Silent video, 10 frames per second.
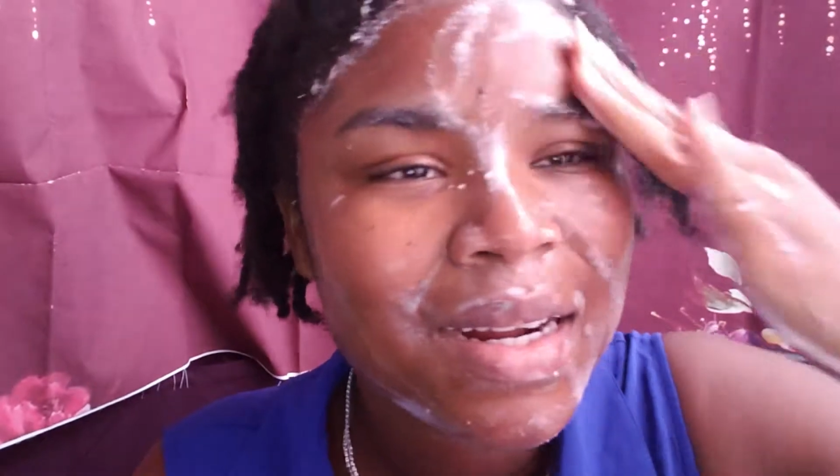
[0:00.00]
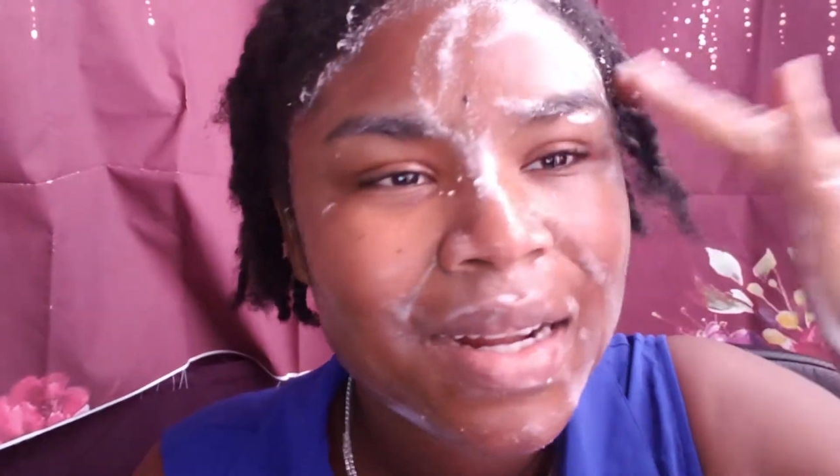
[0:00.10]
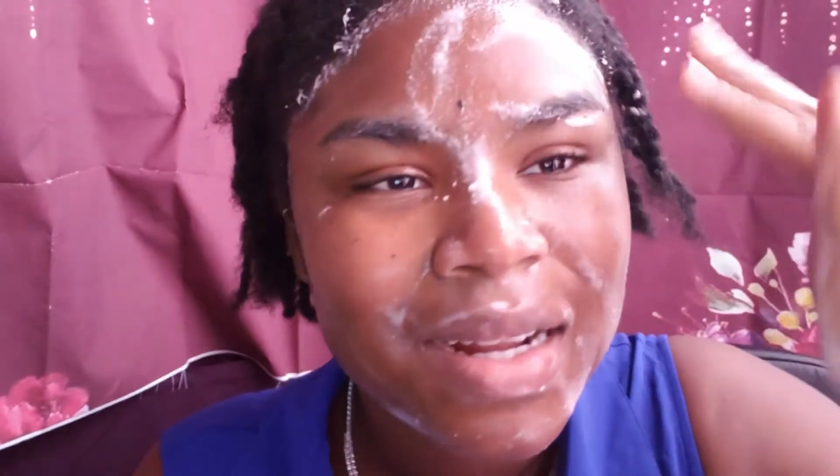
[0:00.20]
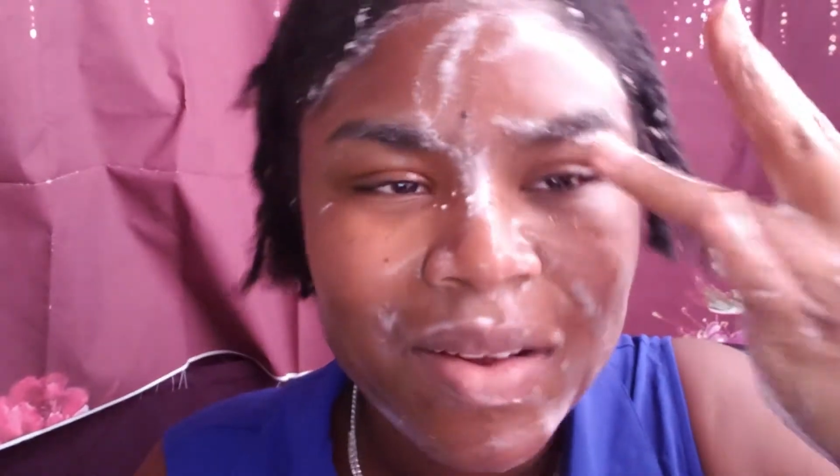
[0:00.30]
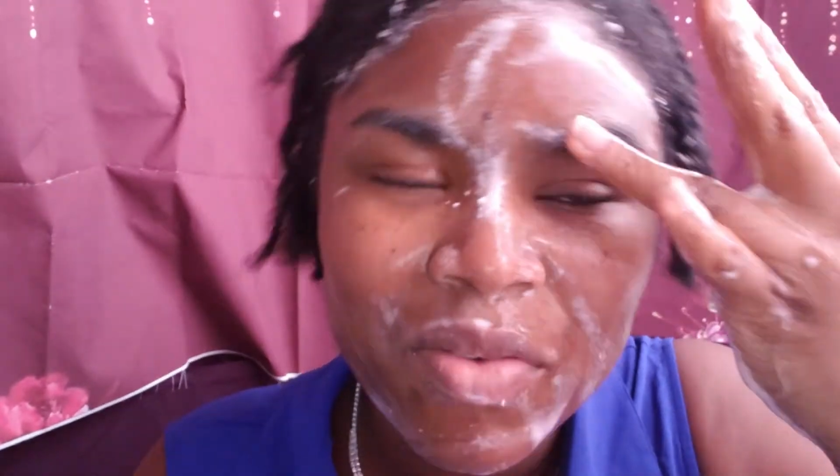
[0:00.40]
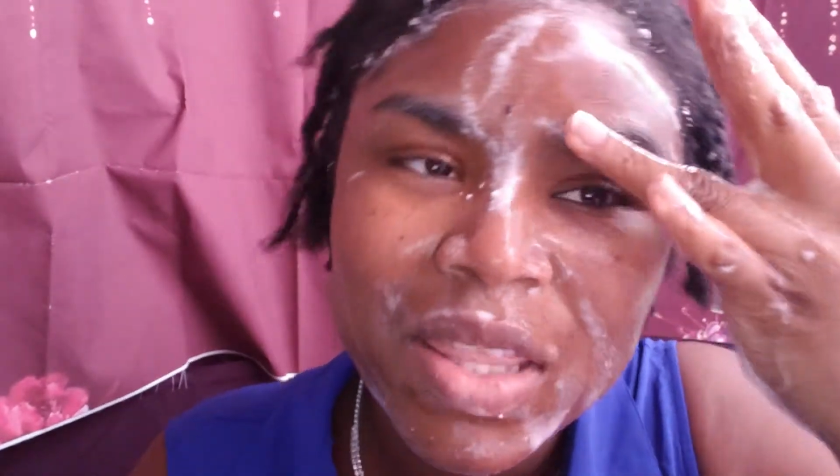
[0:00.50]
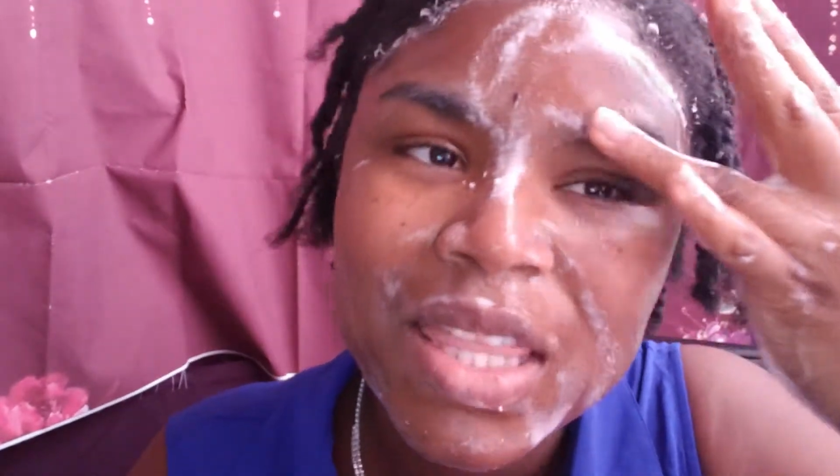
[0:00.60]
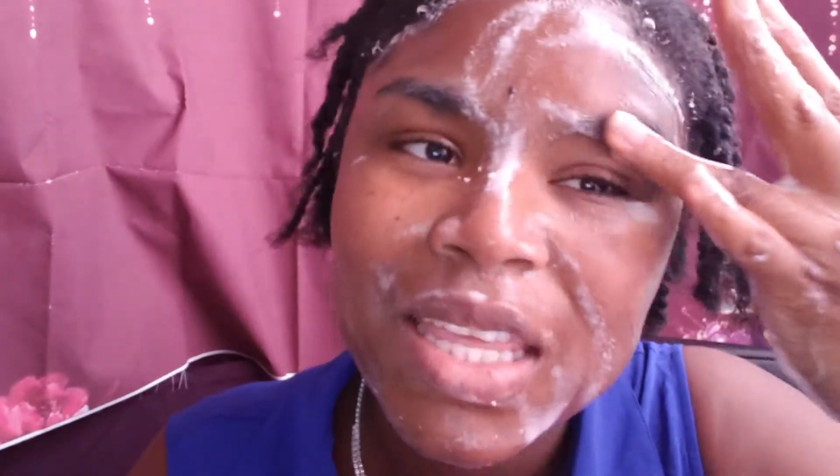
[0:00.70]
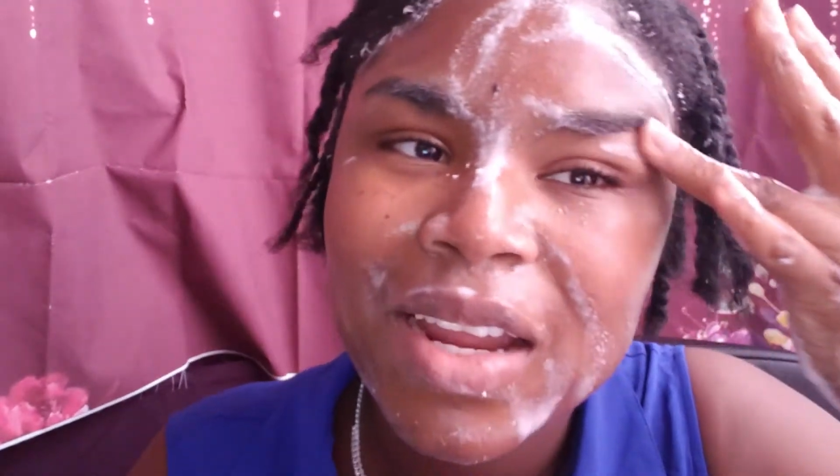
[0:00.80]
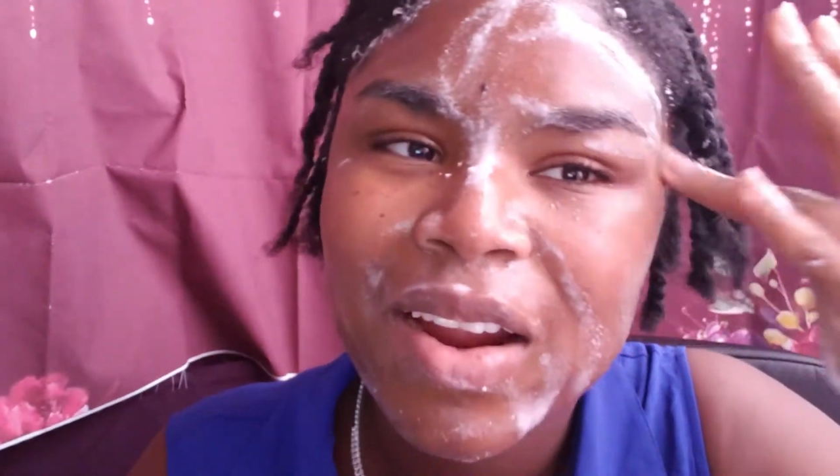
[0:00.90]
of a
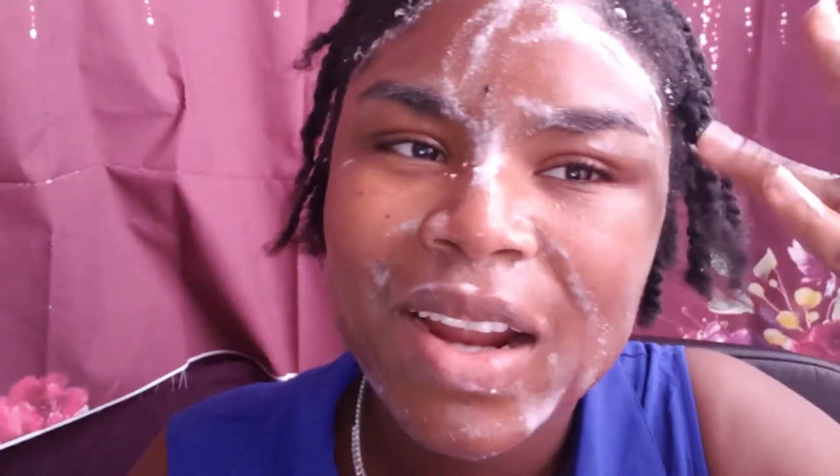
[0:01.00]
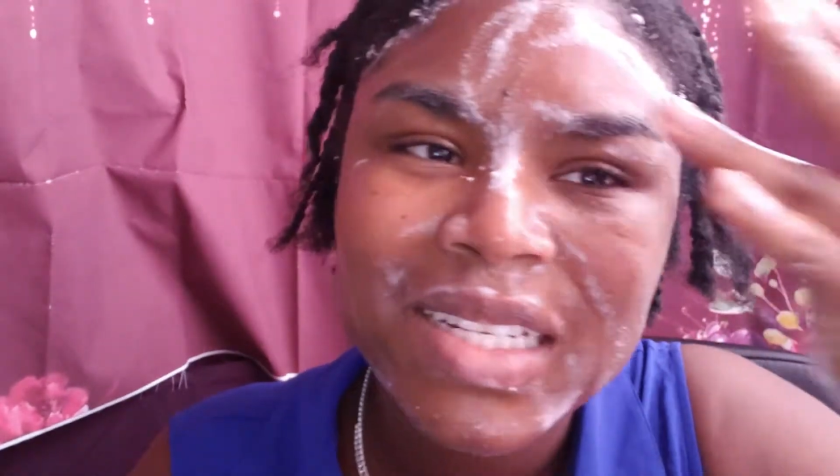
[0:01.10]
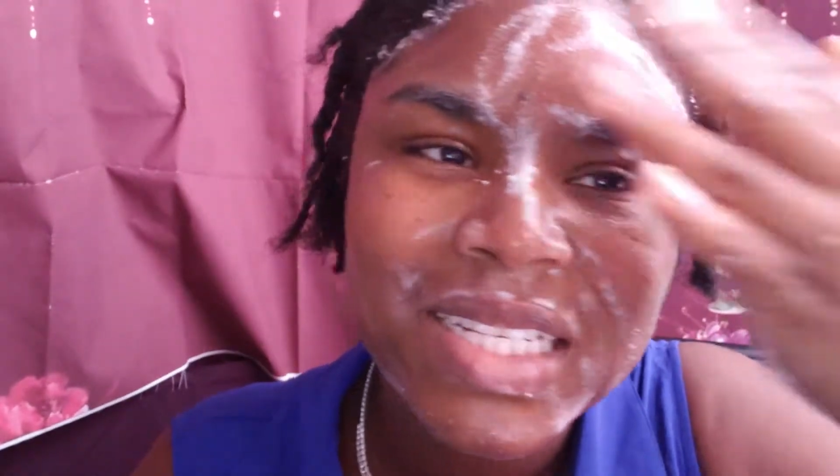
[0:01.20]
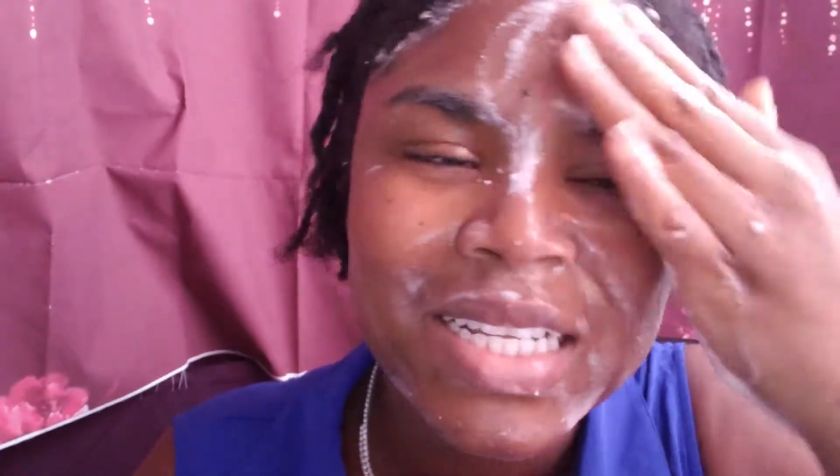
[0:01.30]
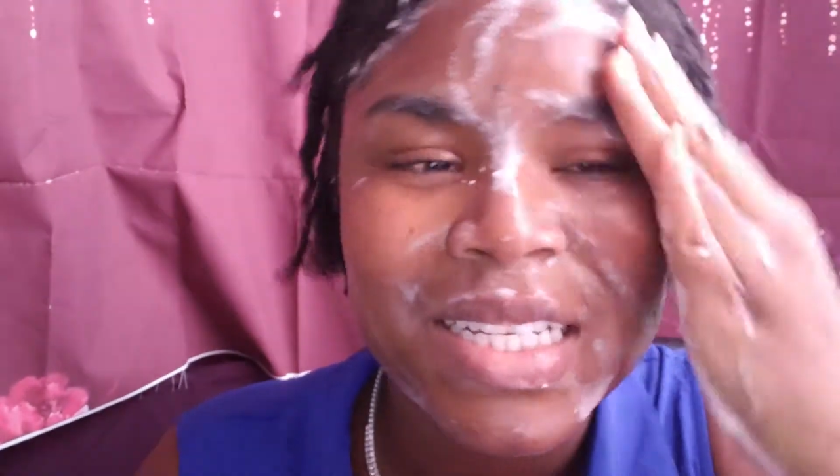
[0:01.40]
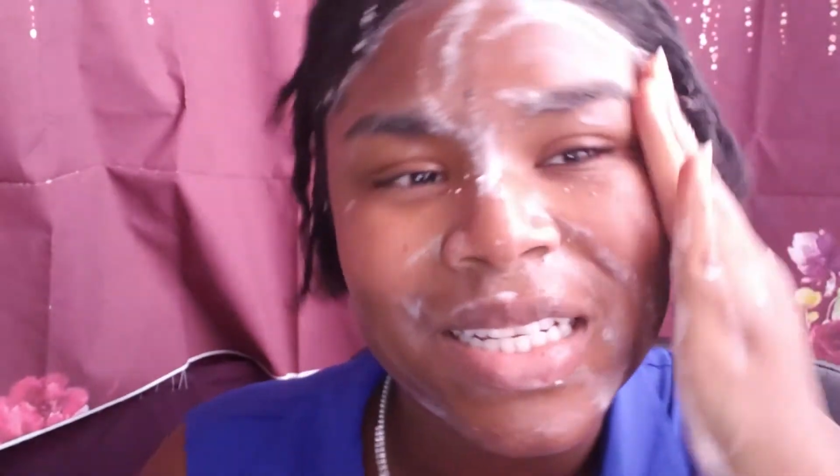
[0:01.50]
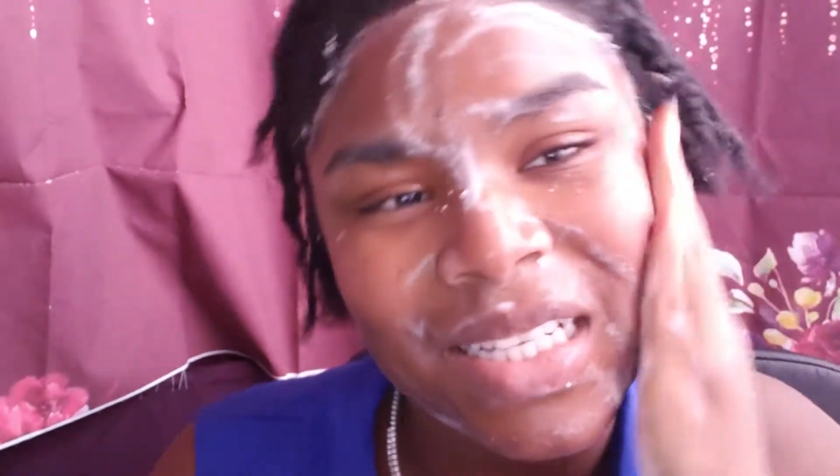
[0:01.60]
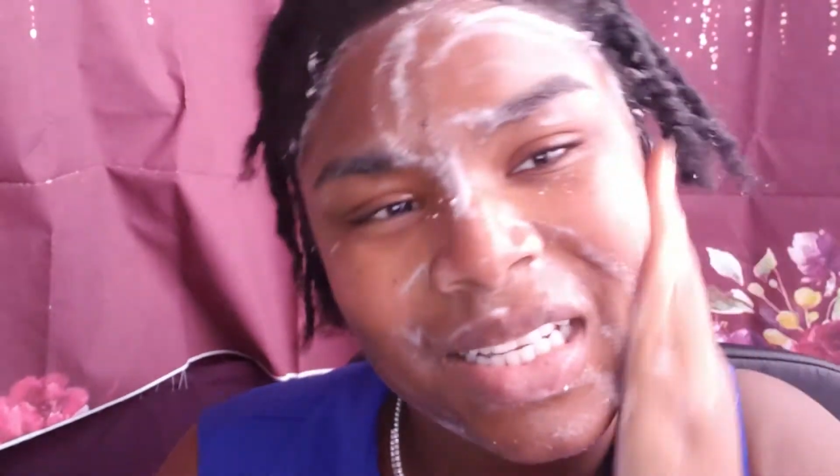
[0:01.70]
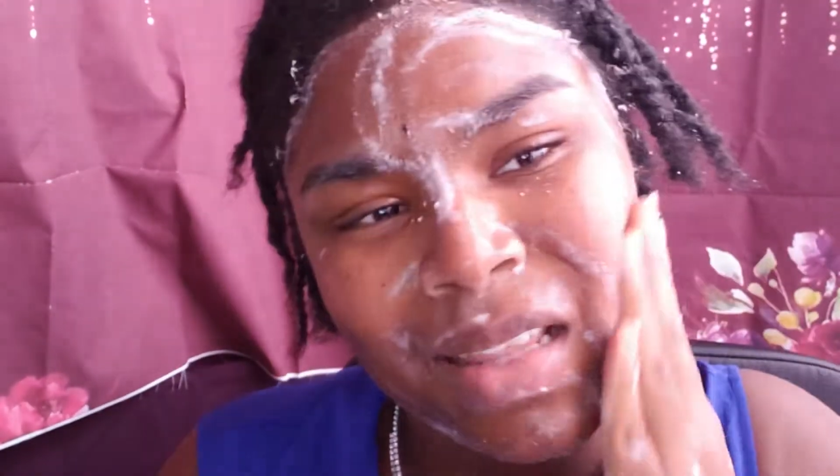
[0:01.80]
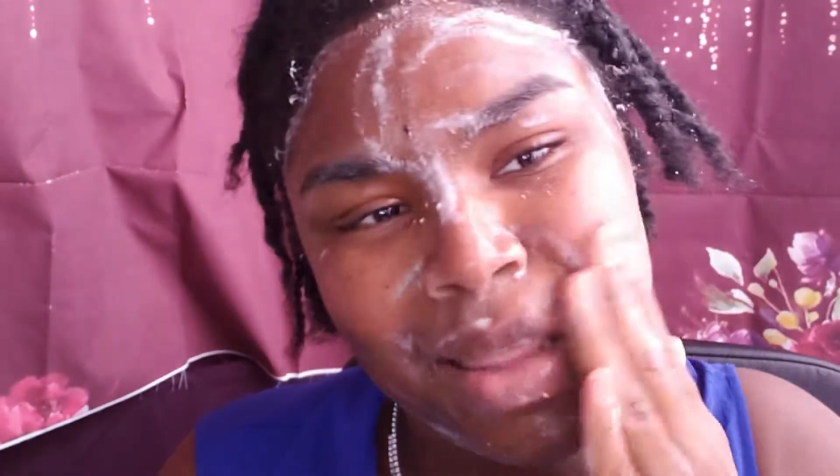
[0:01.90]
thicker
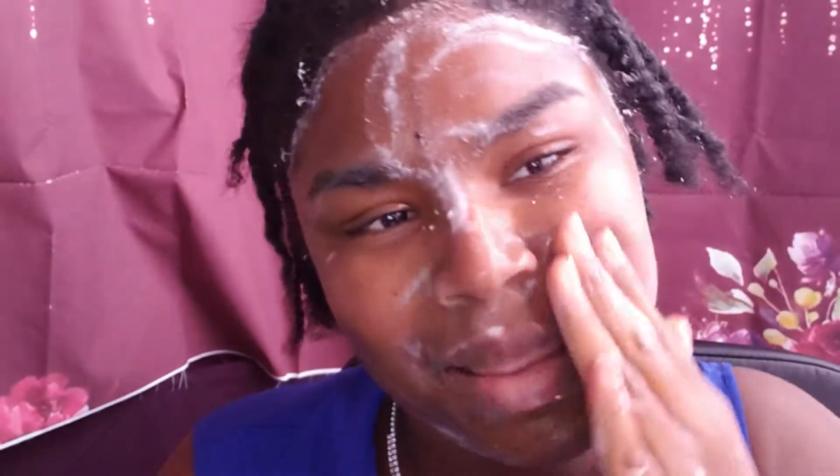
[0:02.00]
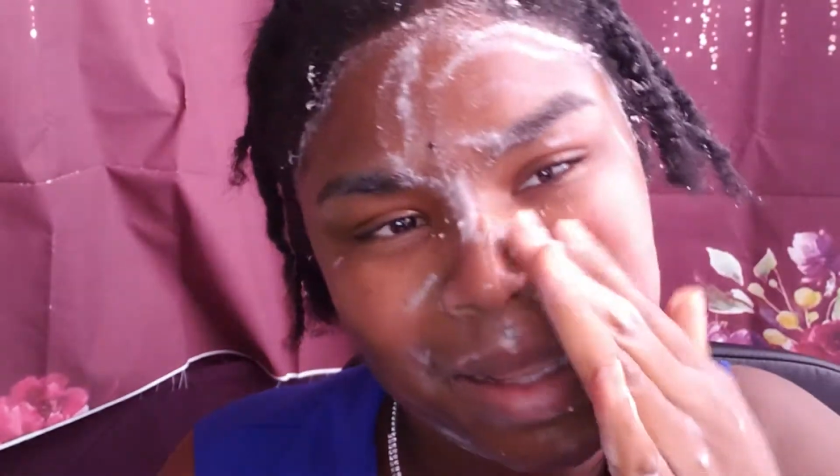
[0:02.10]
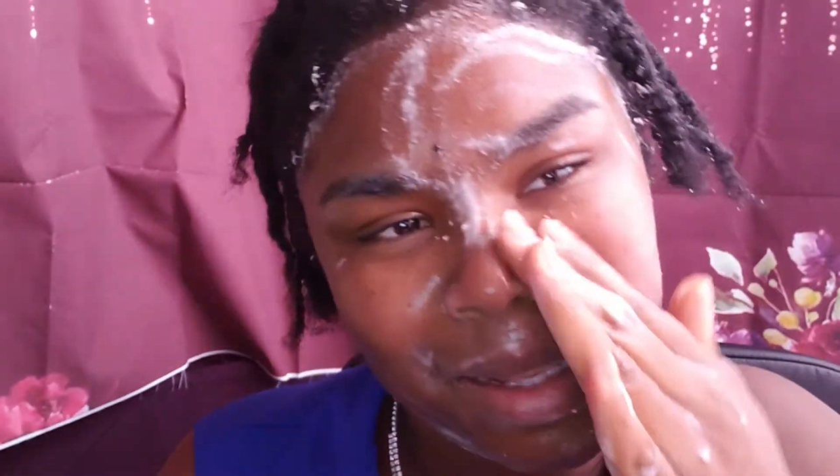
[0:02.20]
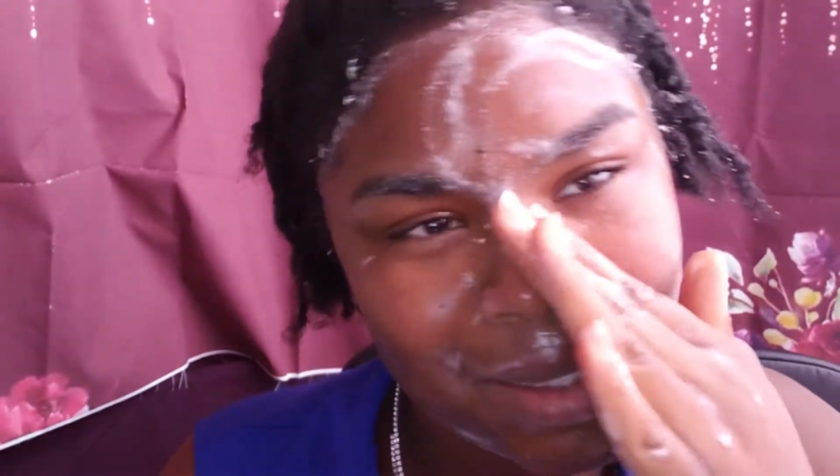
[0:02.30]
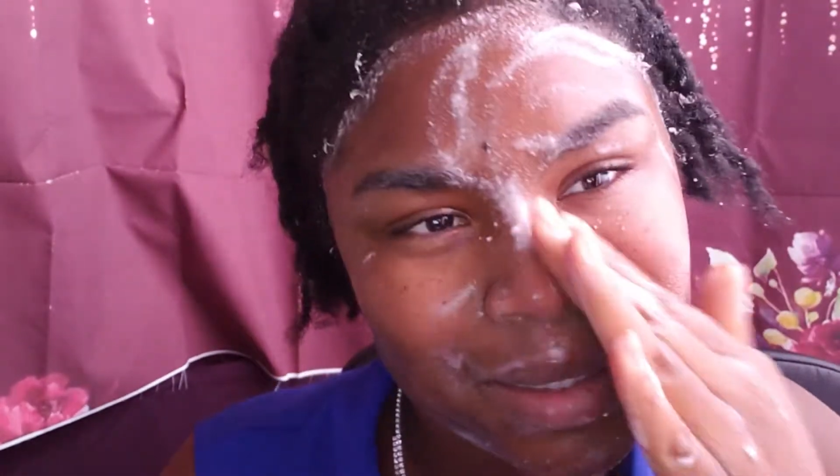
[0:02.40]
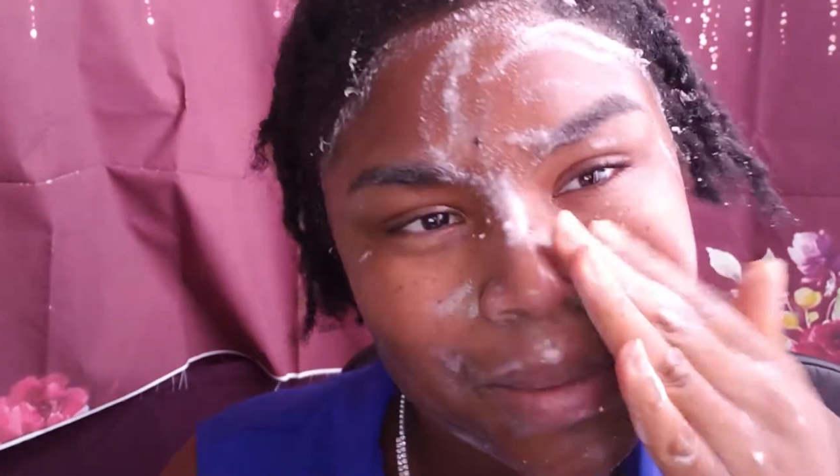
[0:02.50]
consistency than this.